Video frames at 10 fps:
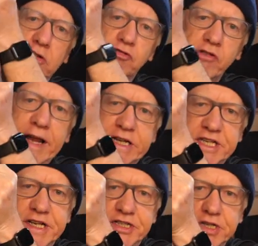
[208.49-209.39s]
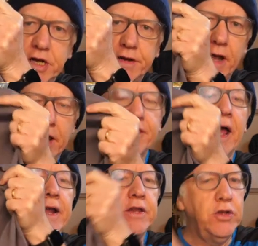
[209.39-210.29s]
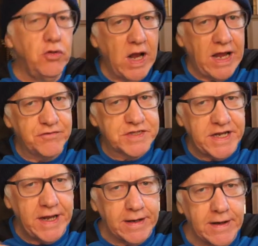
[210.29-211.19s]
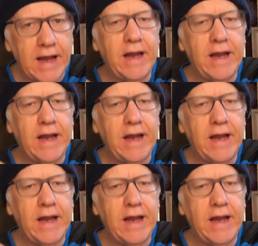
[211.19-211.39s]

grey t-shirt that you have seen